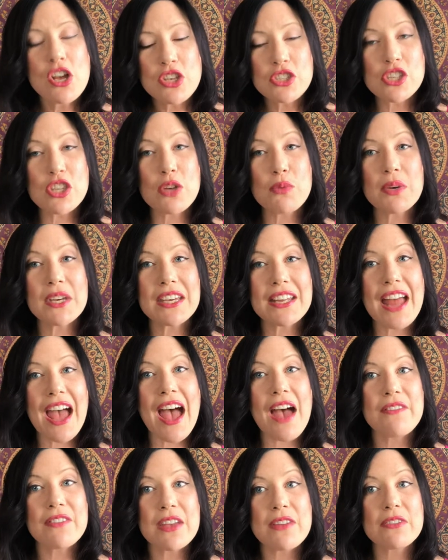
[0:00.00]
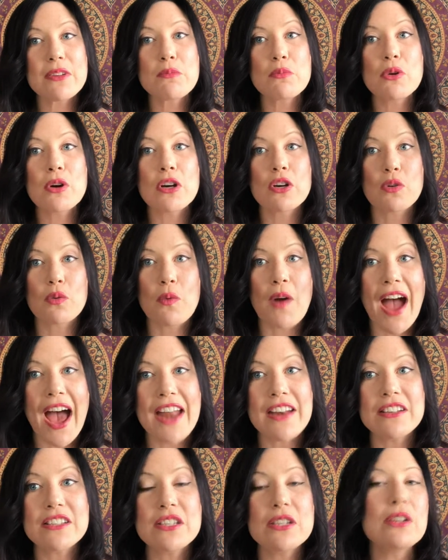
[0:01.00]
so that we could have even more
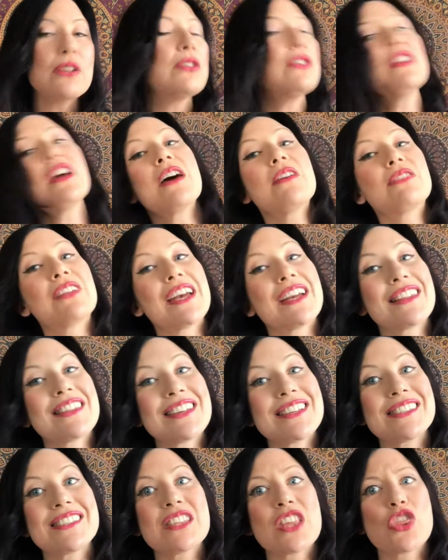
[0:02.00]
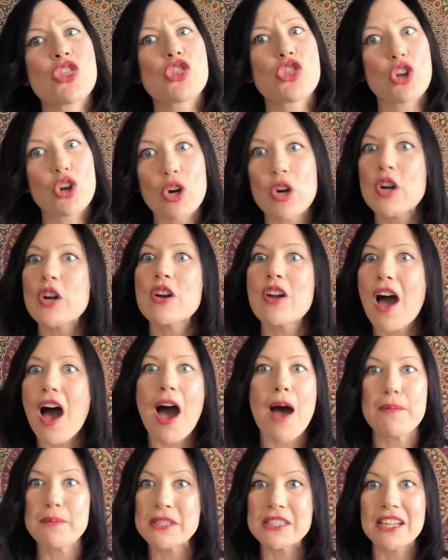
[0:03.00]
gratitude of like this third
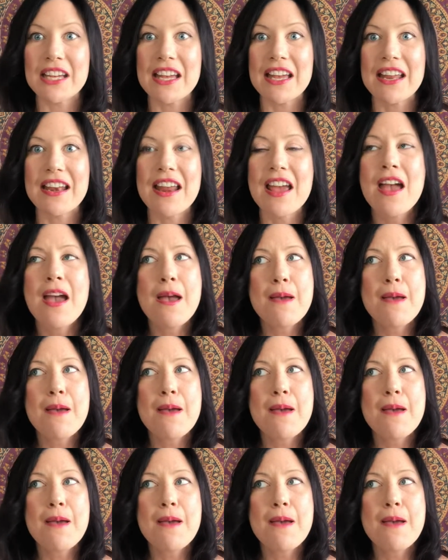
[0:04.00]
option.